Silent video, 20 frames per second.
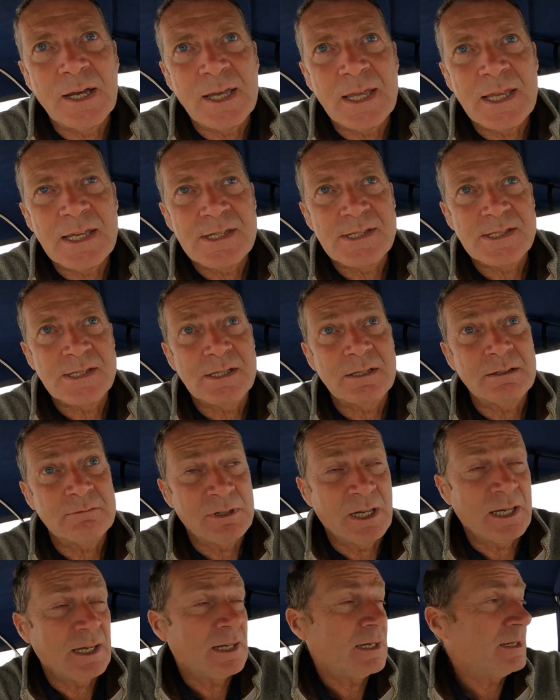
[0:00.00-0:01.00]
east
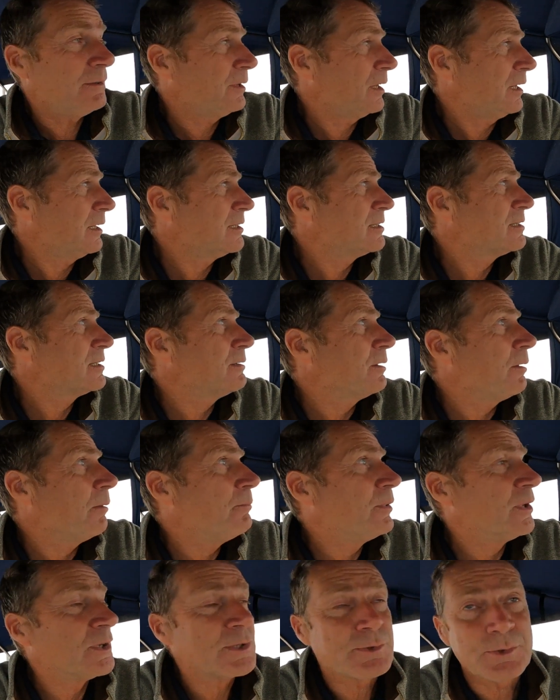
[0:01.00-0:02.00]

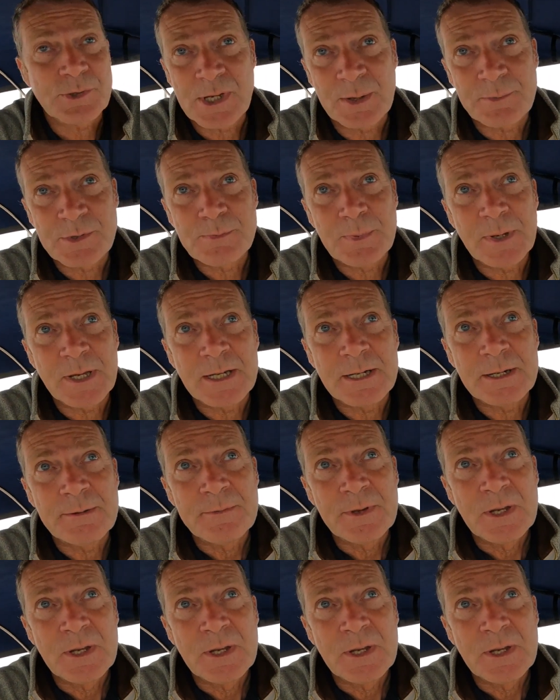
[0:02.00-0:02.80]
and builds with some speed.